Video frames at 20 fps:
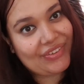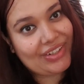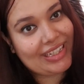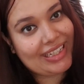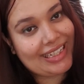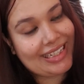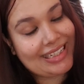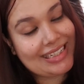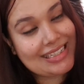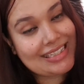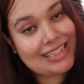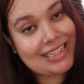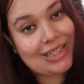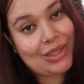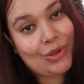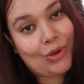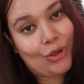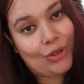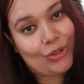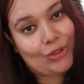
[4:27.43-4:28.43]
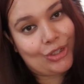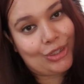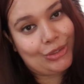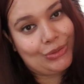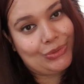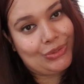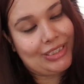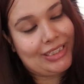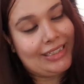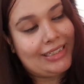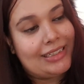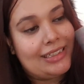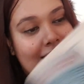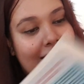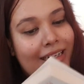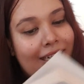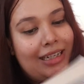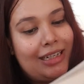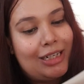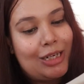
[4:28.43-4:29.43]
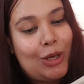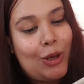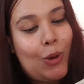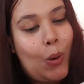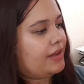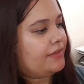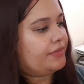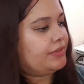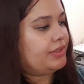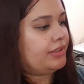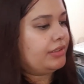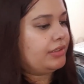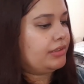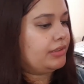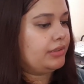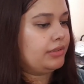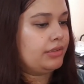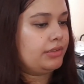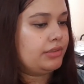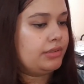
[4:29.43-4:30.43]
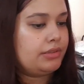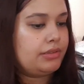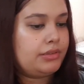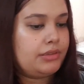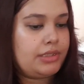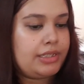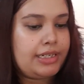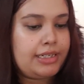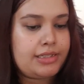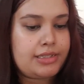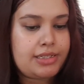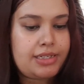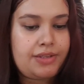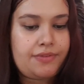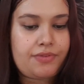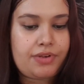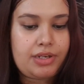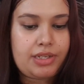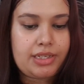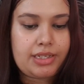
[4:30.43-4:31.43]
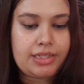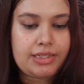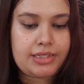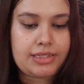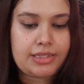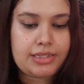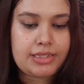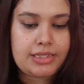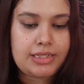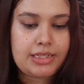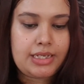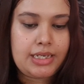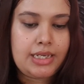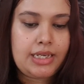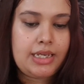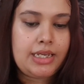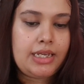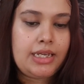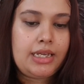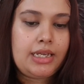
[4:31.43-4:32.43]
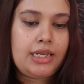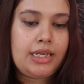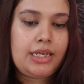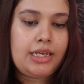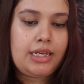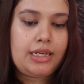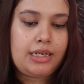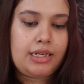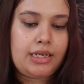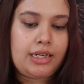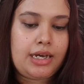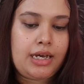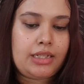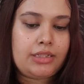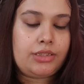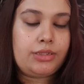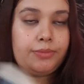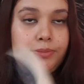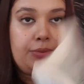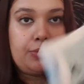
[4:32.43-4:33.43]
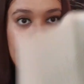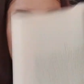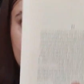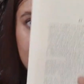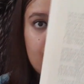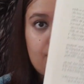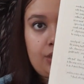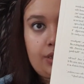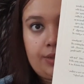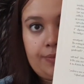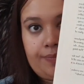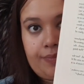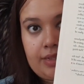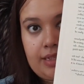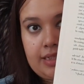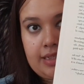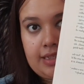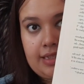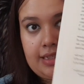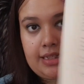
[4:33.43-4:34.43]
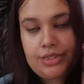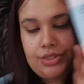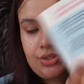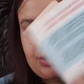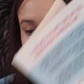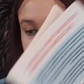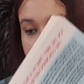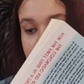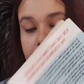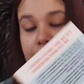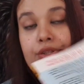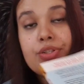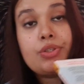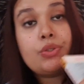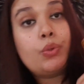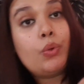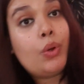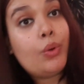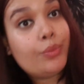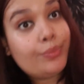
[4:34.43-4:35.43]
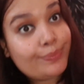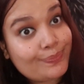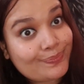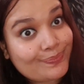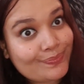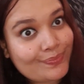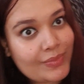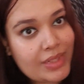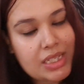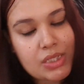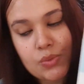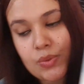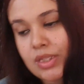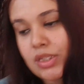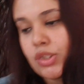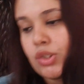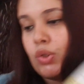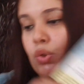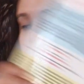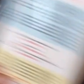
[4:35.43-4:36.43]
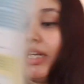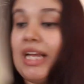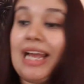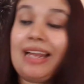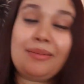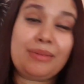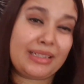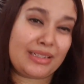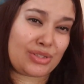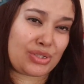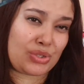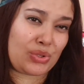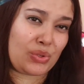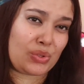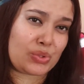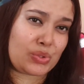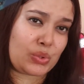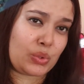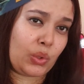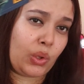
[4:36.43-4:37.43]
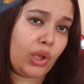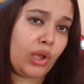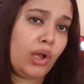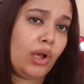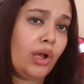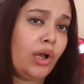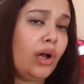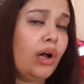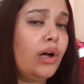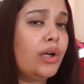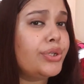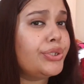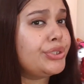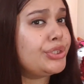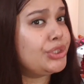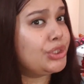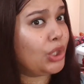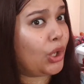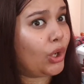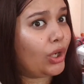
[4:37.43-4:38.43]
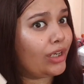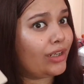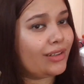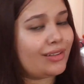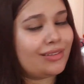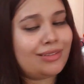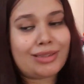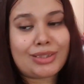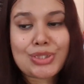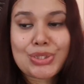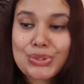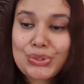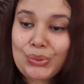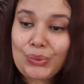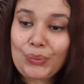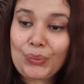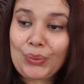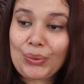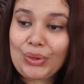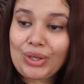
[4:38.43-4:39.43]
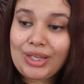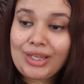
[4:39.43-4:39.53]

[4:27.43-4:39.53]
King's Colorado Kid. Now I haven't read Stephen King's other books that I illustrated, so this one's good, and it's also short, so